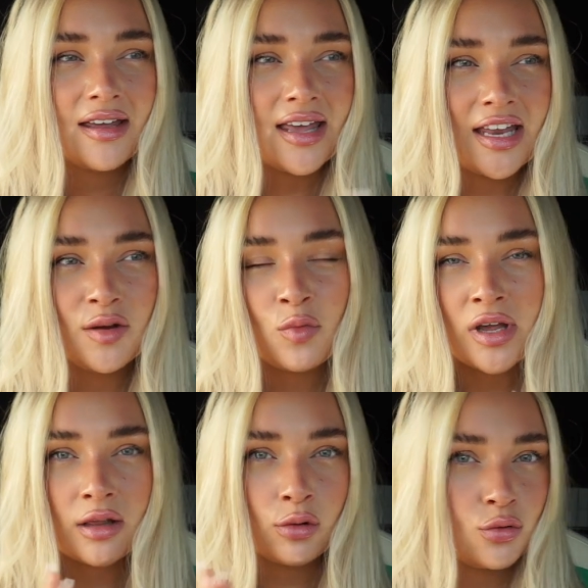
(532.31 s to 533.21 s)
gaining
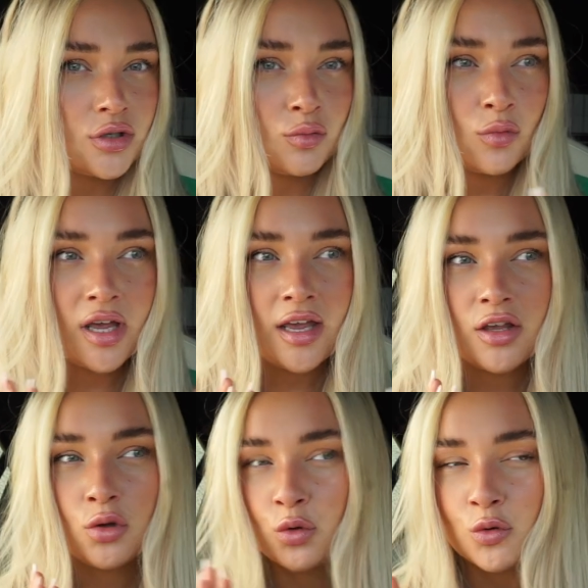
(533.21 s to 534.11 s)
weight, losing weight,
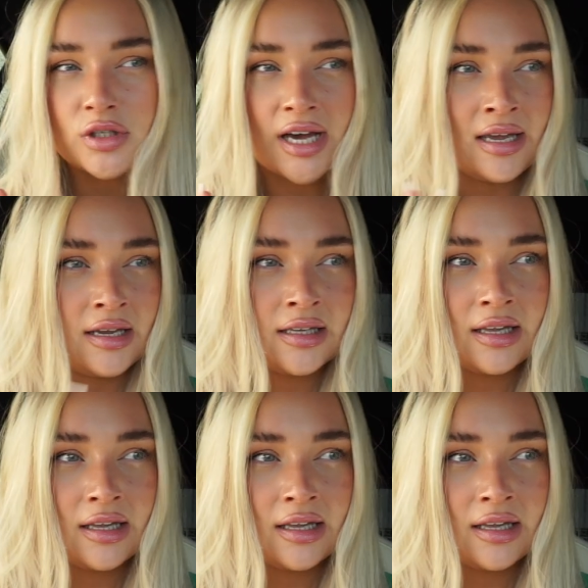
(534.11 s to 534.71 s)
yo-yo dieting,